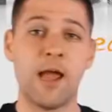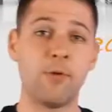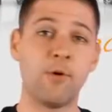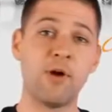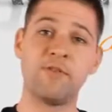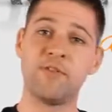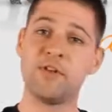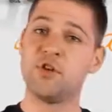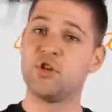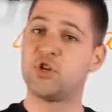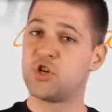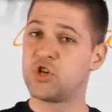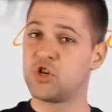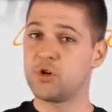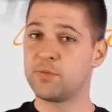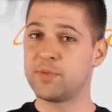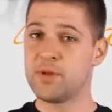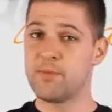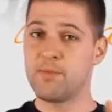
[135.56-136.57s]
However, you
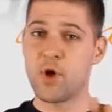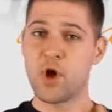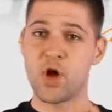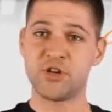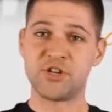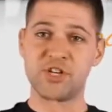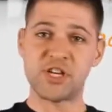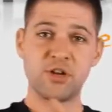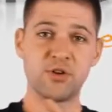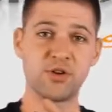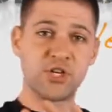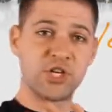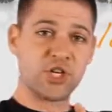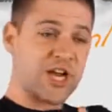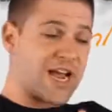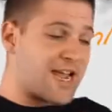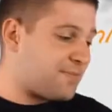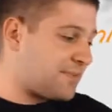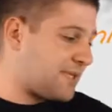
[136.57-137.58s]
should be merging your
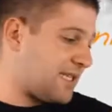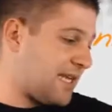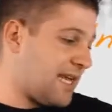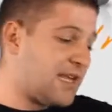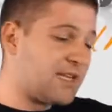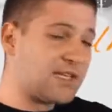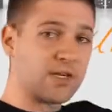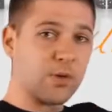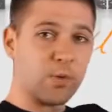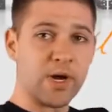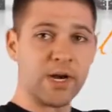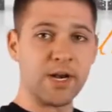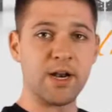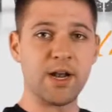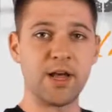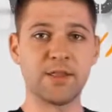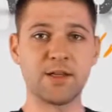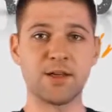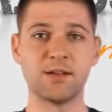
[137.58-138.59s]
shapes into one
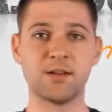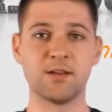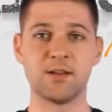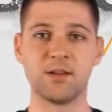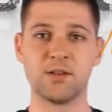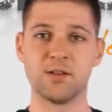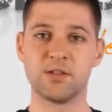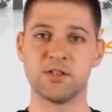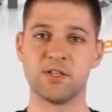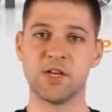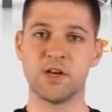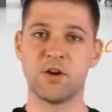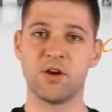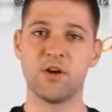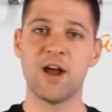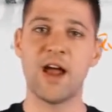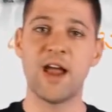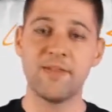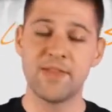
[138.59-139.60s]
another to
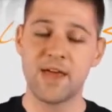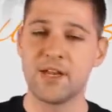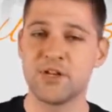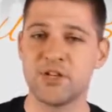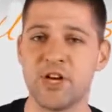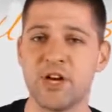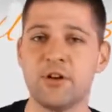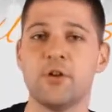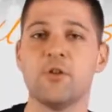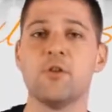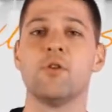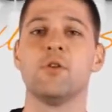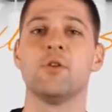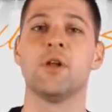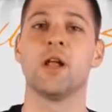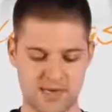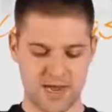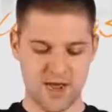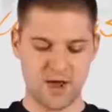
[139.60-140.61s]
create that
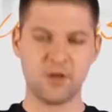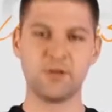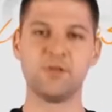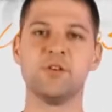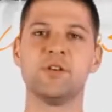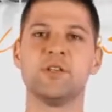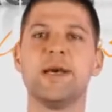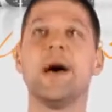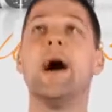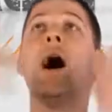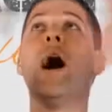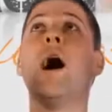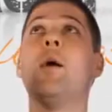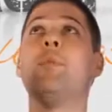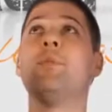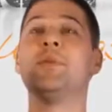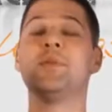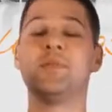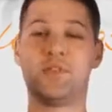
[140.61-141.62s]
general down to
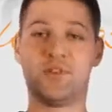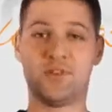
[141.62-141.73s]
up